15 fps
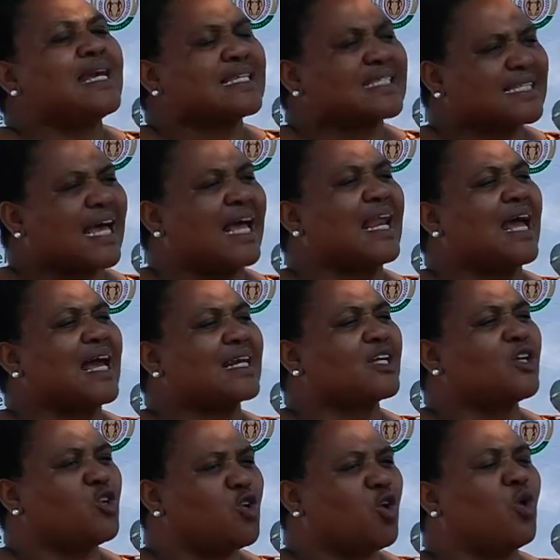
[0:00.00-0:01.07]
a
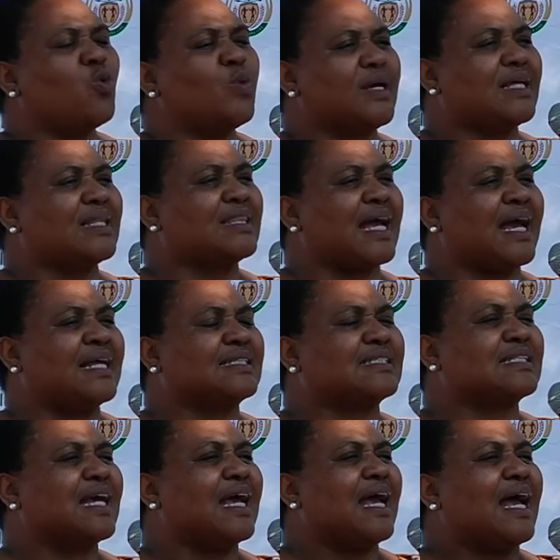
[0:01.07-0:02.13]
salary knowing
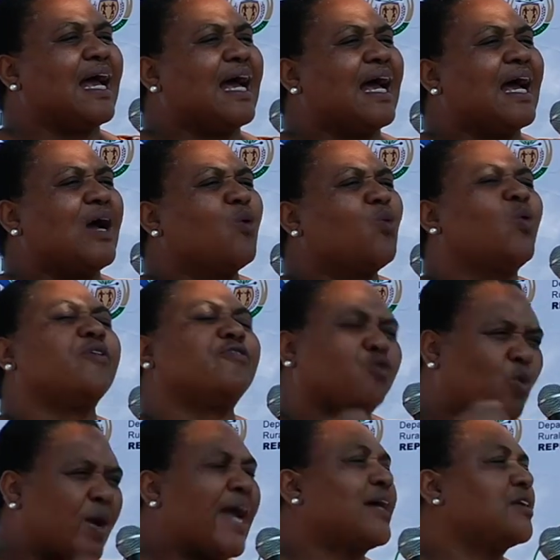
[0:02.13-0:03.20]
that we've
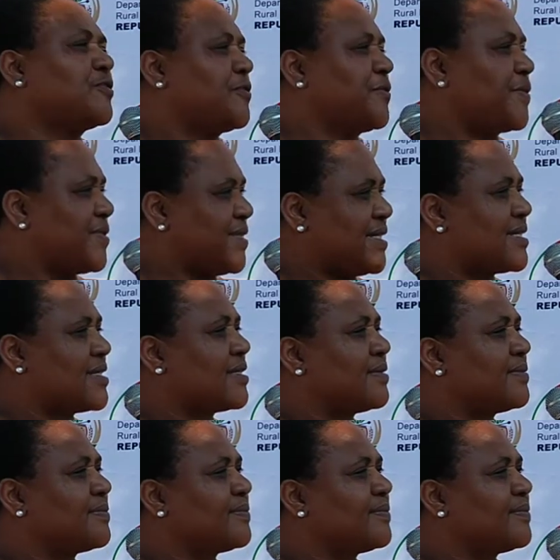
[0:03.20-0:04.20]
worked for it.